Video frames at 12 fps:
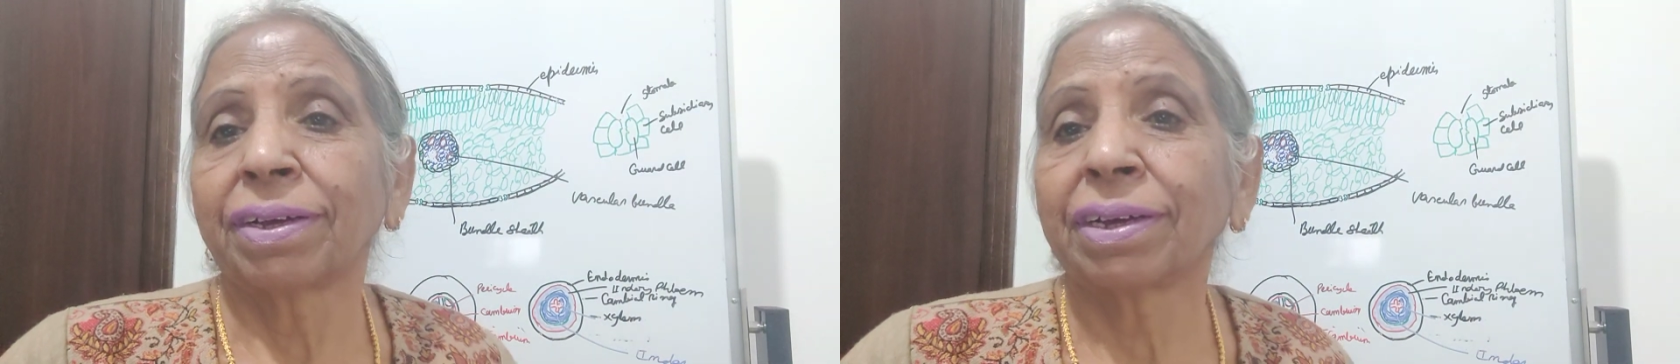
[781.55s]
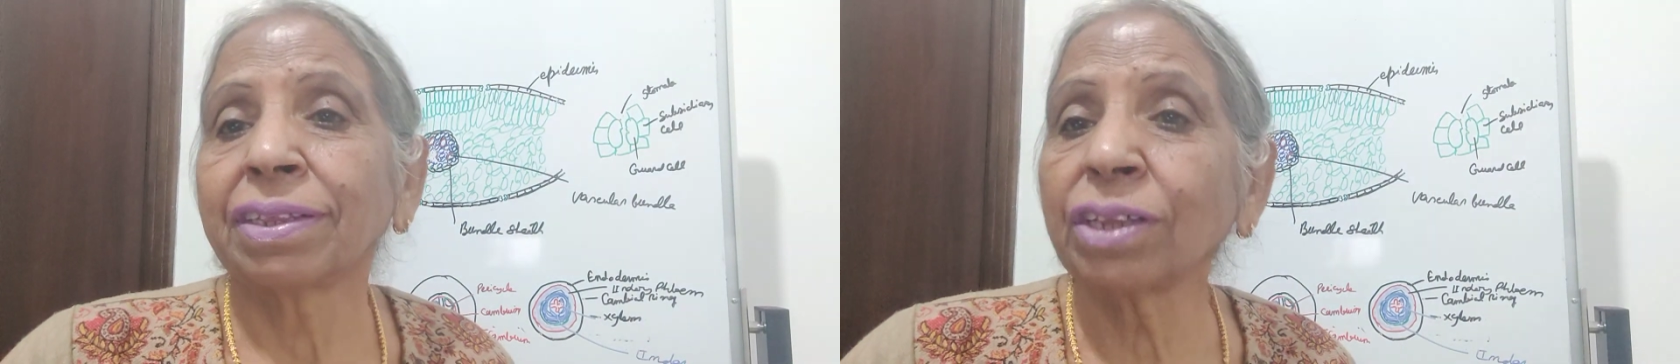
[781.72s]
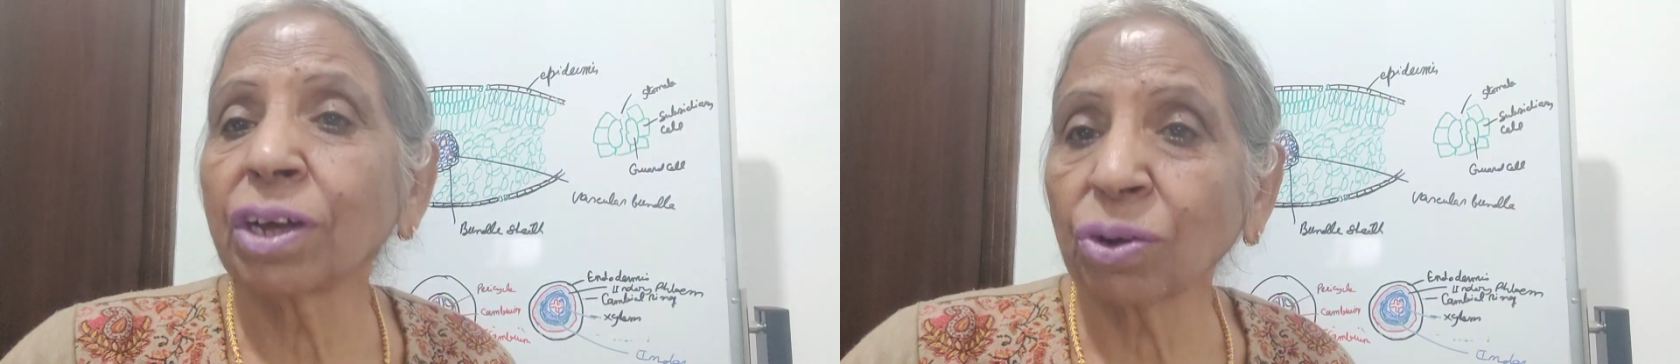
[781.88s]

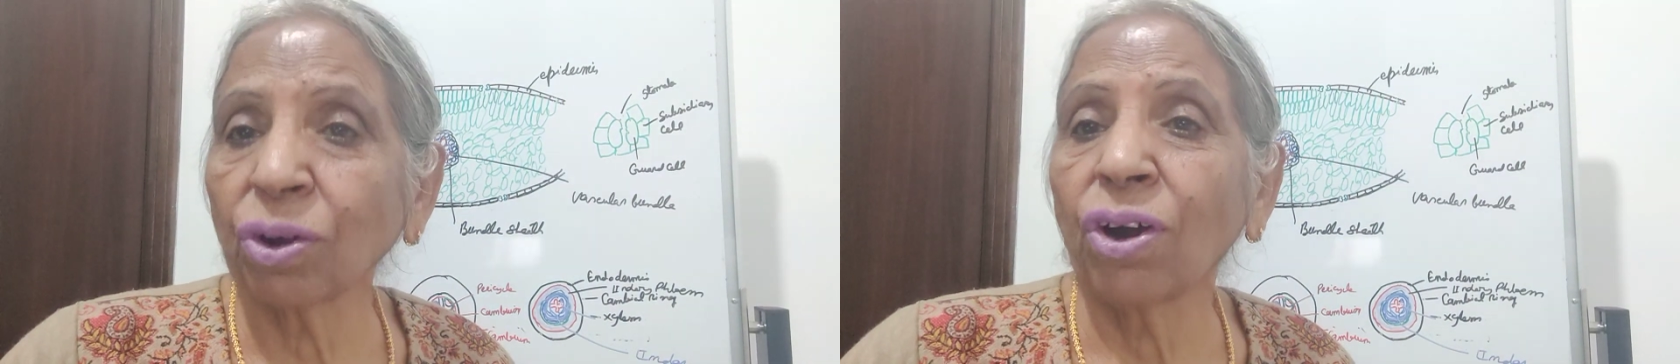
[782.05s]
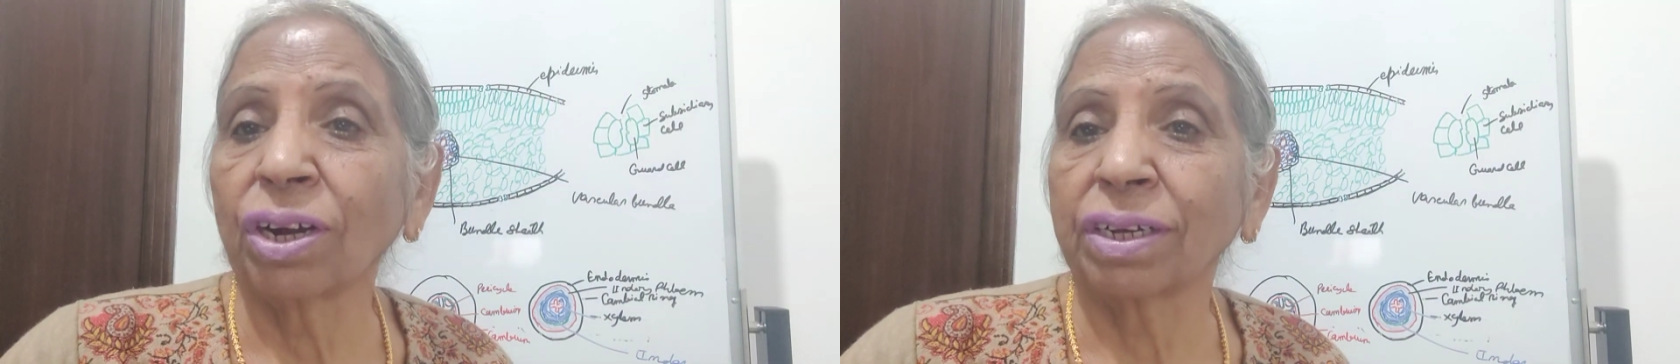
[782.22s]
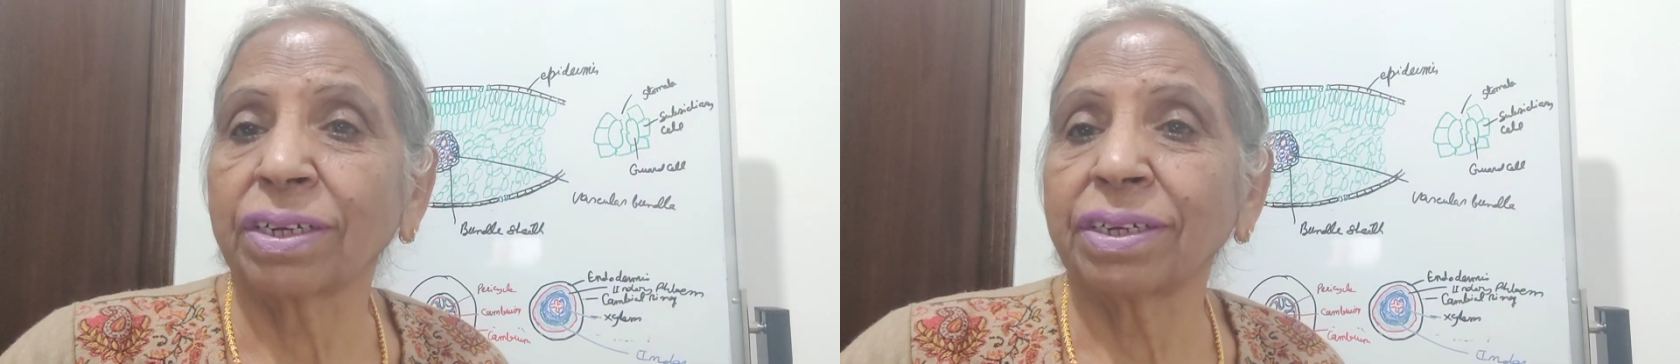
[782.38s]
in the
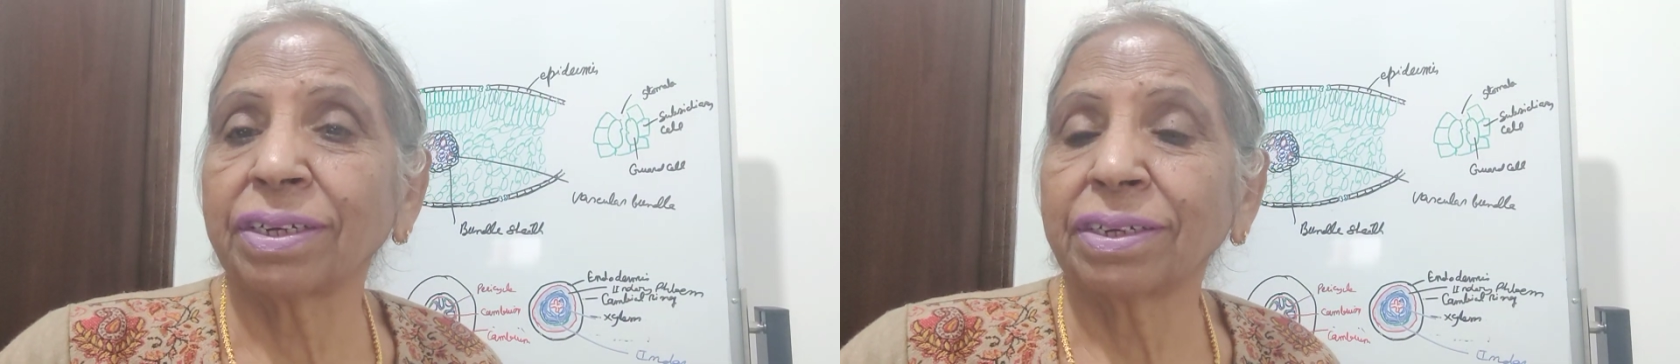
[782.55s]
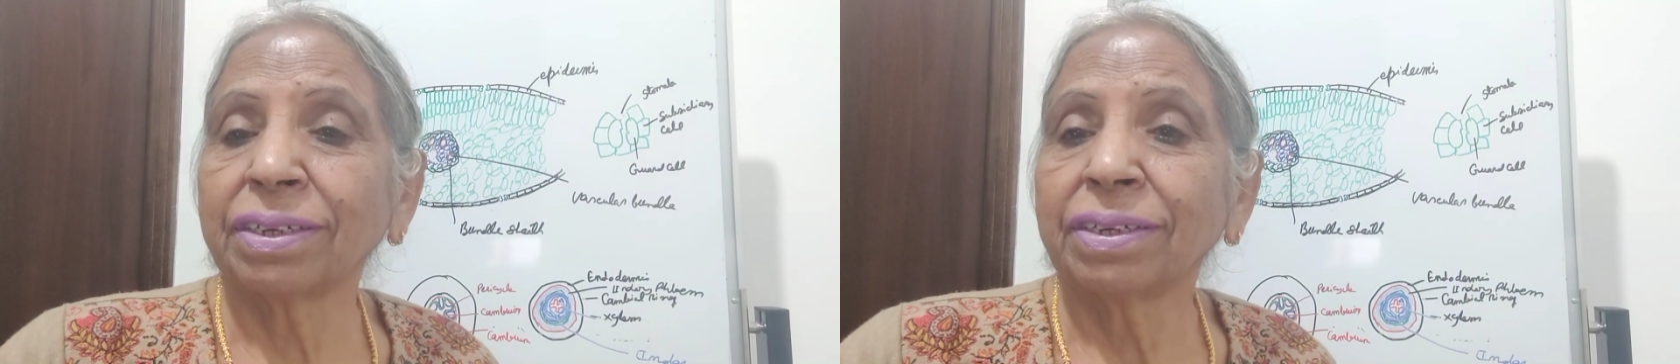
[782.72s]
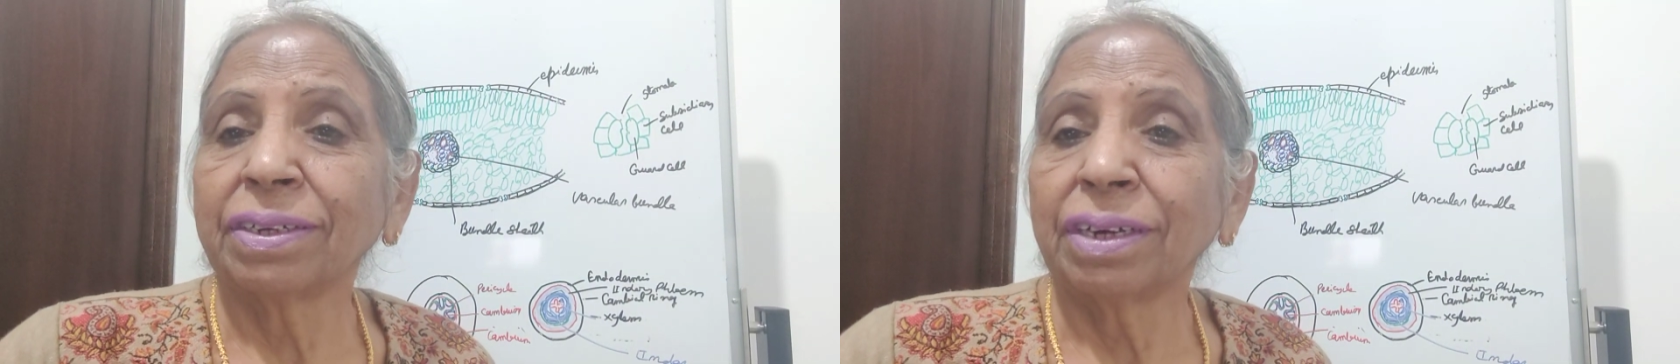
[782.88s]
cork.
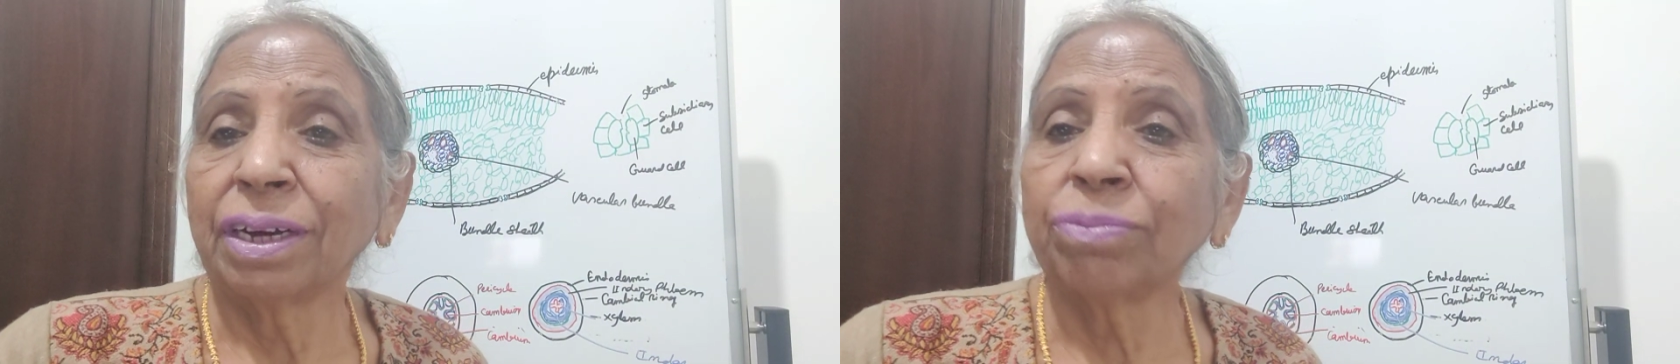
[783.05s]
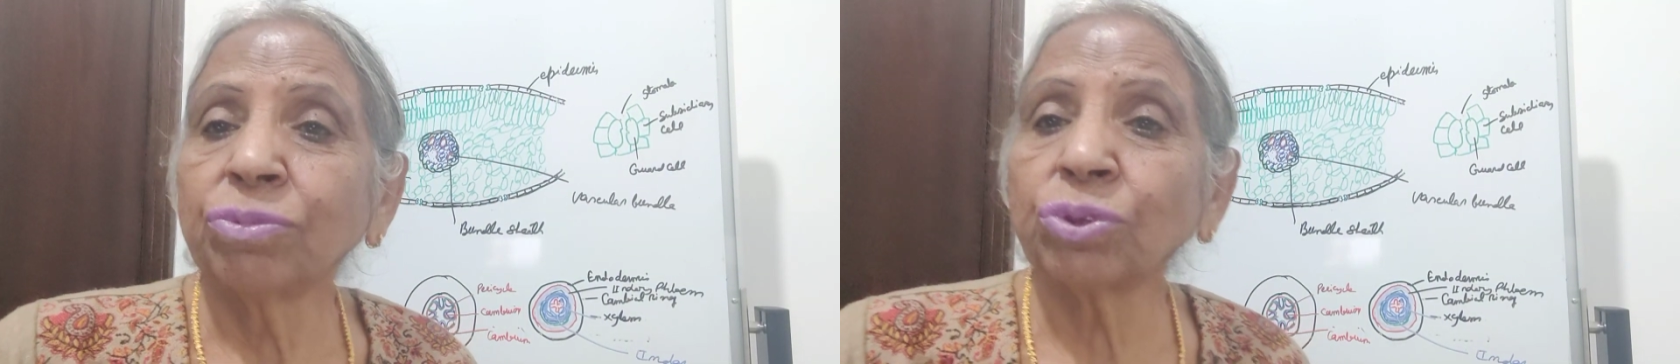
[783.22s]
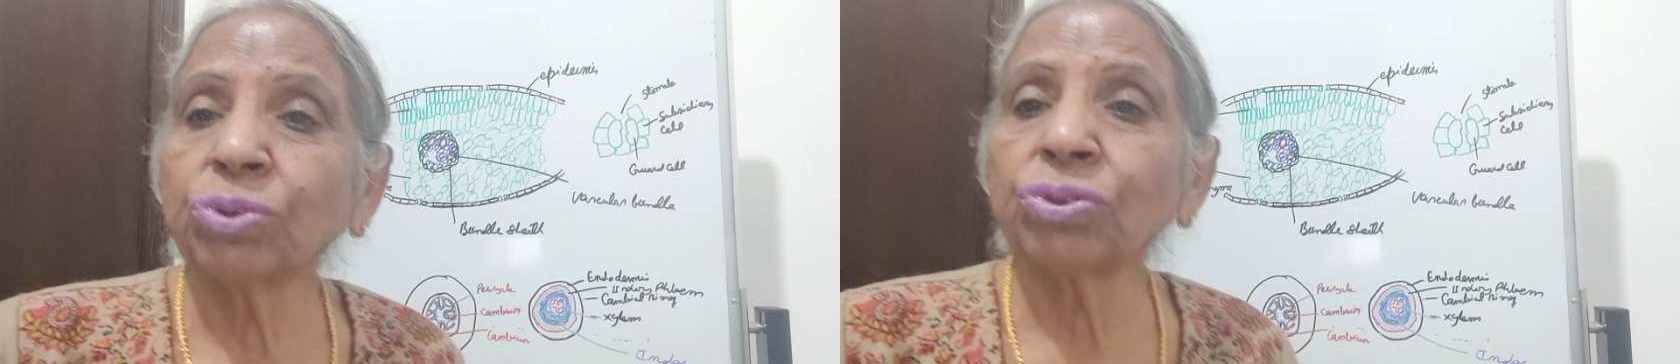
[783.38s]

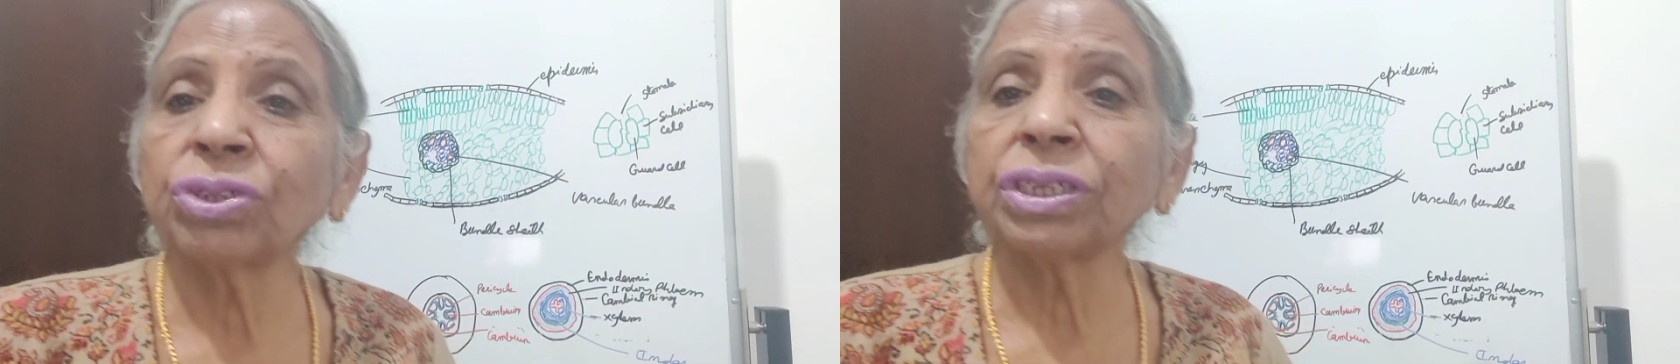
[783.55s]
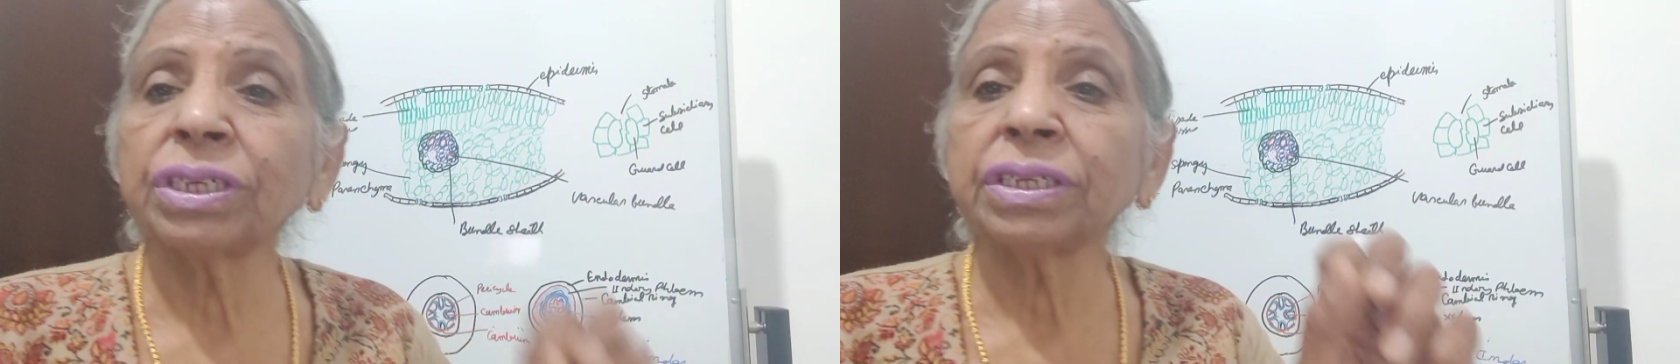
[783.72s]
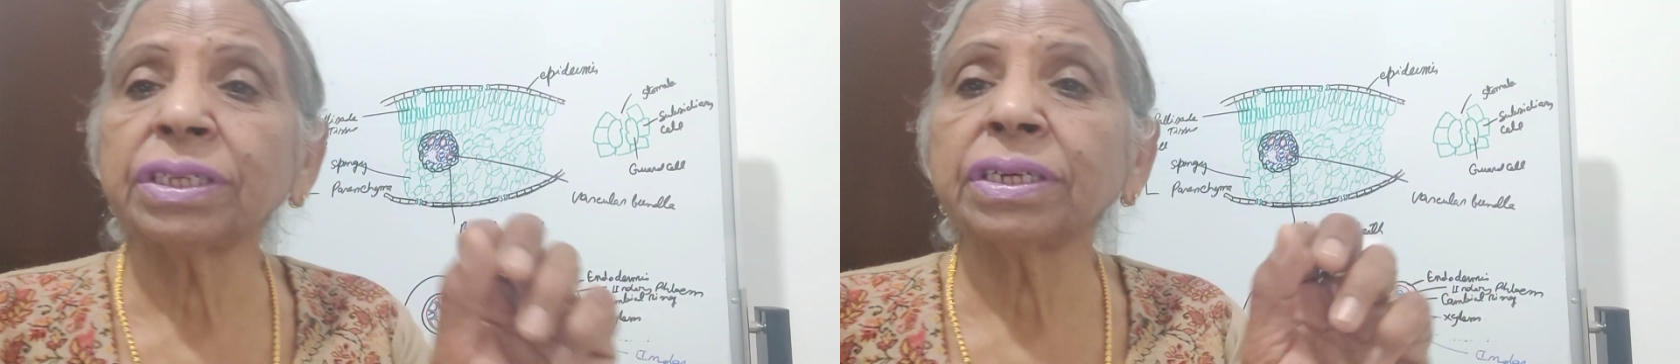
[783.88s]
So say